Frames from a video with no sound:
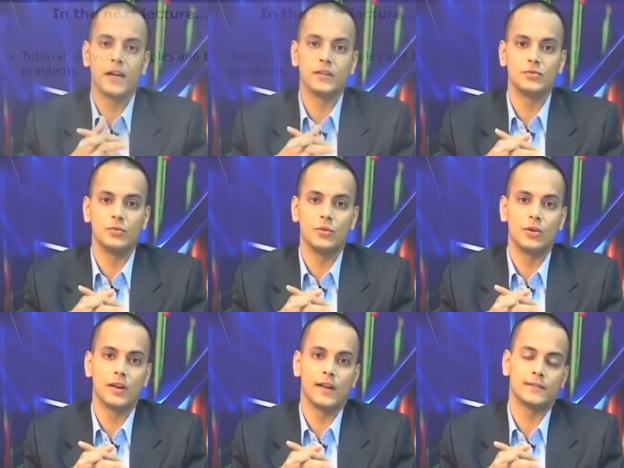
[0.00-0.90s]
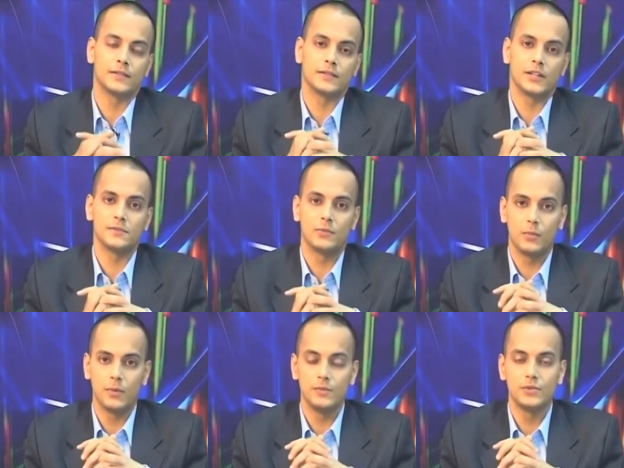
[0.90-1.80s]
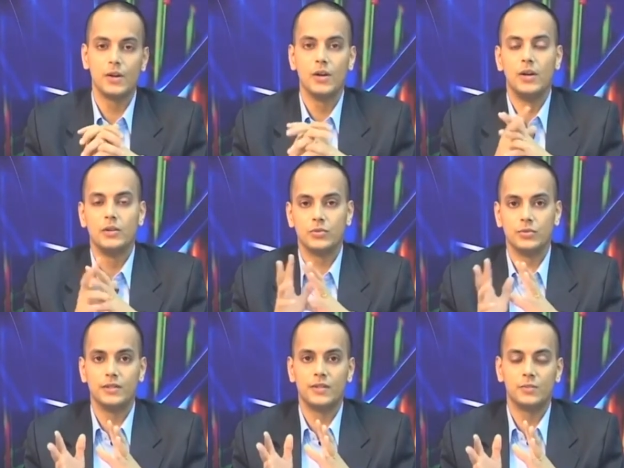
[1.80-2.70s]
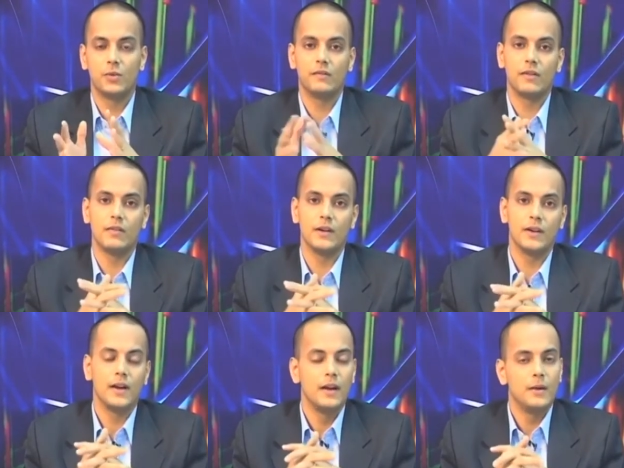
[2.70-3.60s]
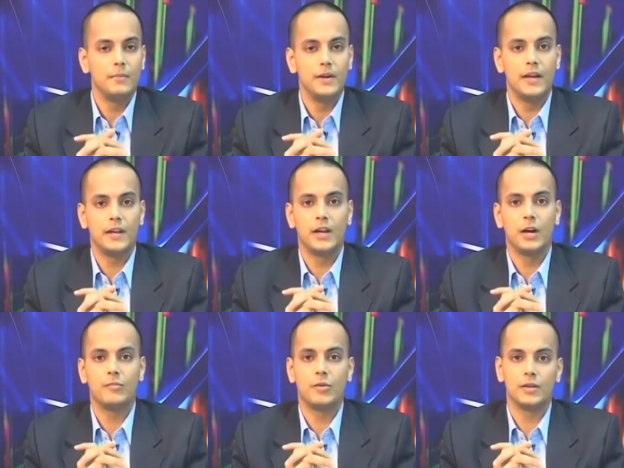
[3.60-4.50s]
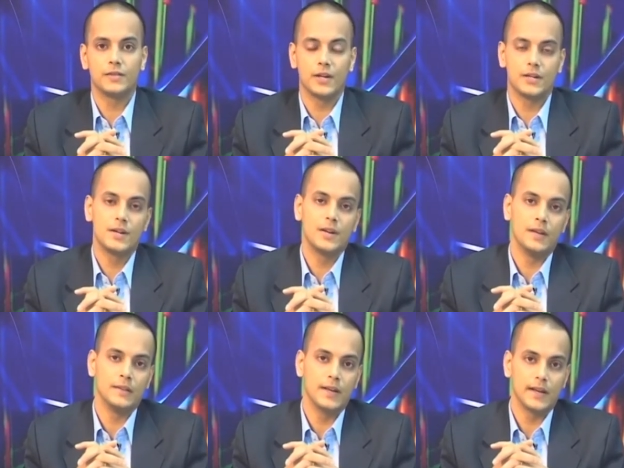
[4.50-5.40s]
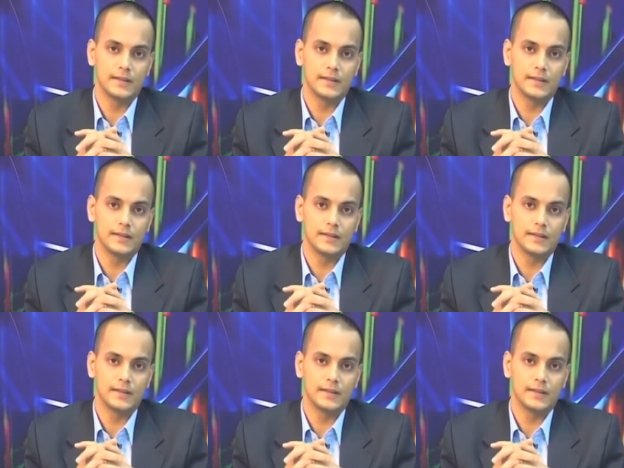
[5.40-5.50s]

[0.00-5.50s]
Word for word: as tutorial exercise problems. So, this is what we will be taking up for discussion in the